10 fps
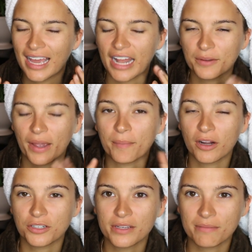Anyway, I'm
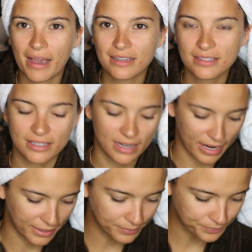not doing a mask
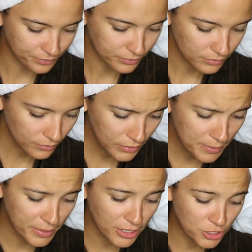tonight,
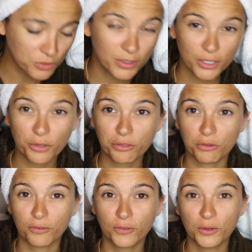but I do want to go through
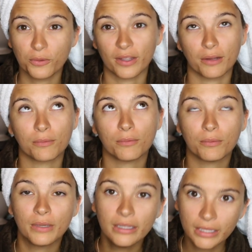a few that I
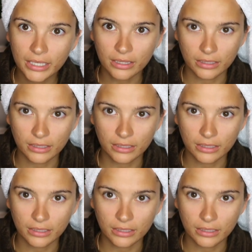really